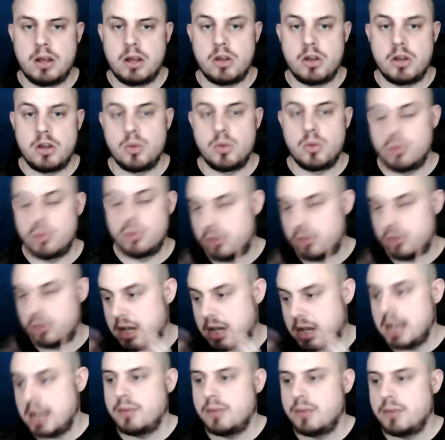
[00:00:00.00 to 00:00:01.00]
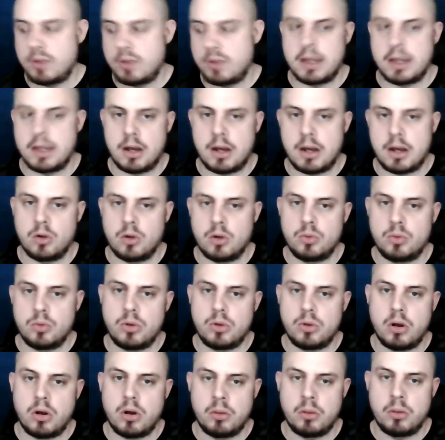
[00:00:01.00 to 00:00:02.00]
who was dealing with the house
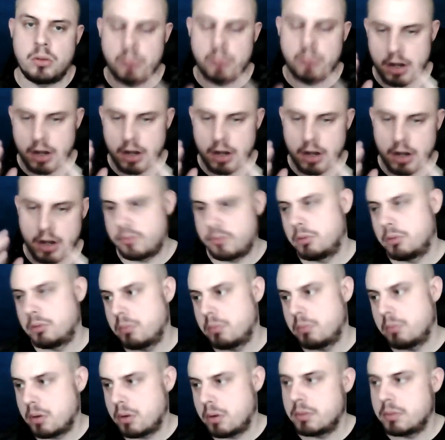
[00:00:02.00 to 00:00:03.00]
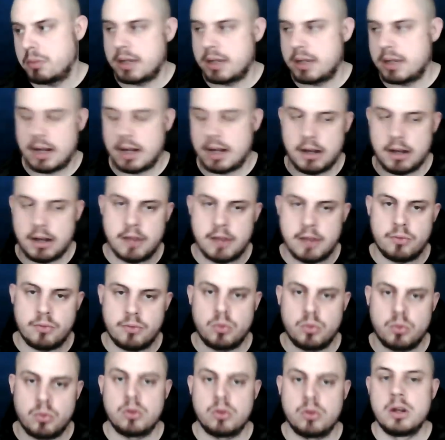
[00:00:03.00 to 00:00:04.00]
on behalf of my mum and dad and
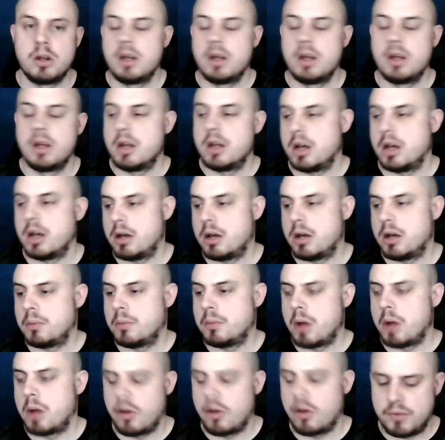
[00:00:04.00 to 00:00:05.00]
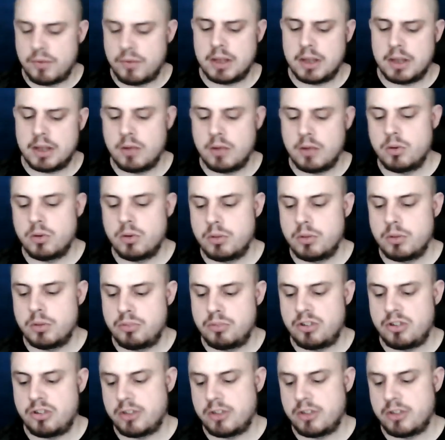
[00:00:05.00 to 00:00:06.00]
everyone. I think they were the
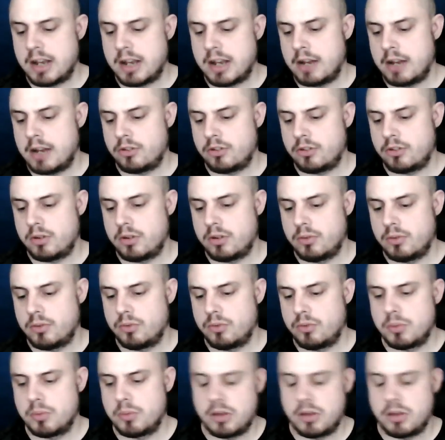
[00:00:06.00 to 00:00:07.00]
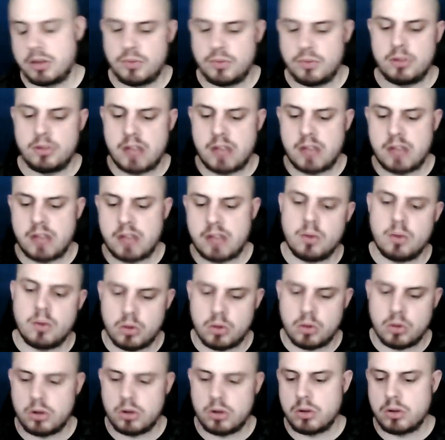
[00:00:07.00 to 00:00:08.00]
British Gas from a different
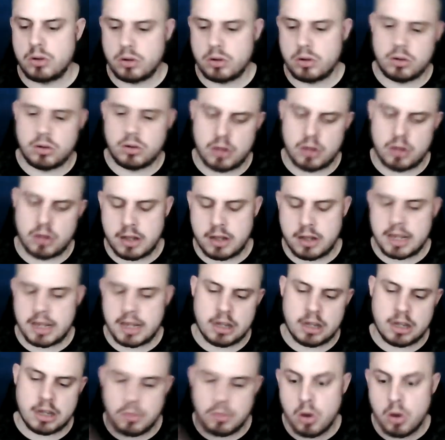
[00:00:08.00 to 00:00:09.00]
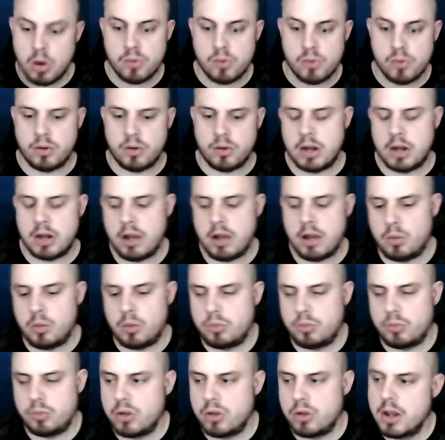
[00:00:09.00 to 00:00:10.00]
town, and they come over and
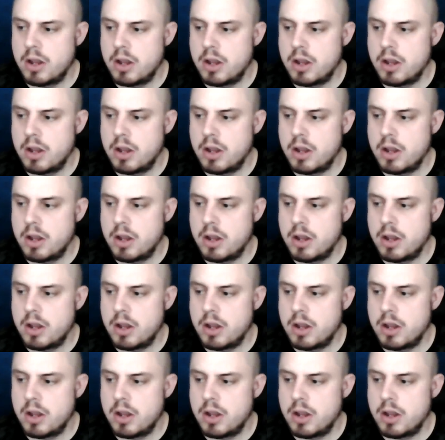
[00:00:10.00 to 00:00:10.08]
helped.